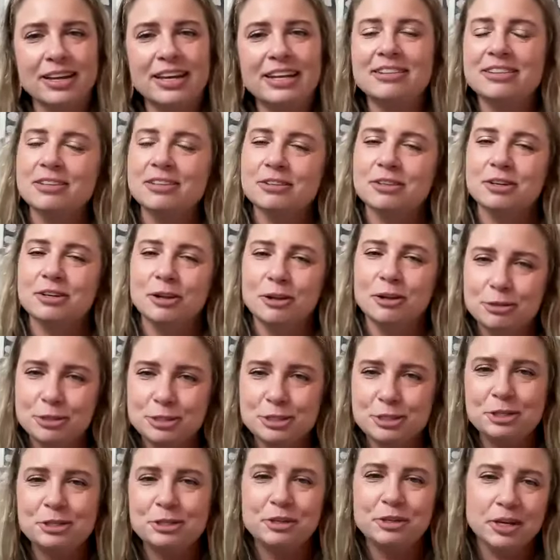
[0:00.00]
And the
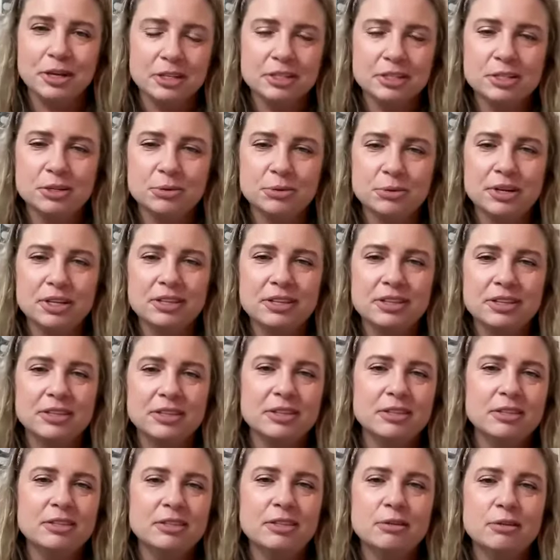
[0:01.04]
closer you get to it,
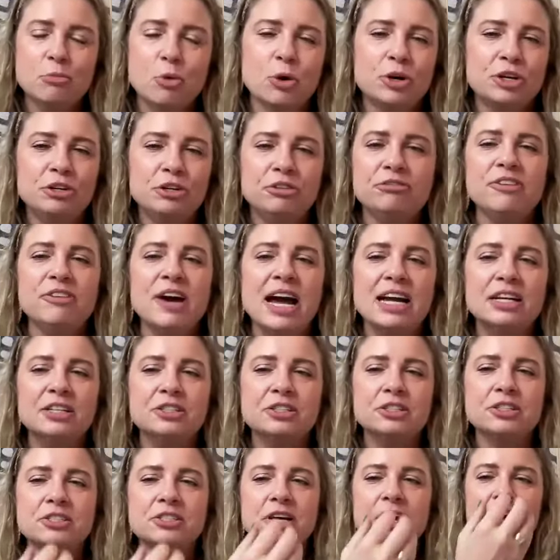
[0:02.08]
the more you find
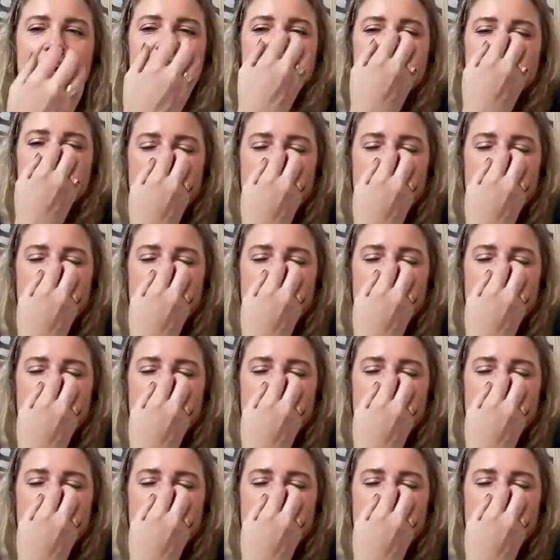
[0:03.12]
yourself.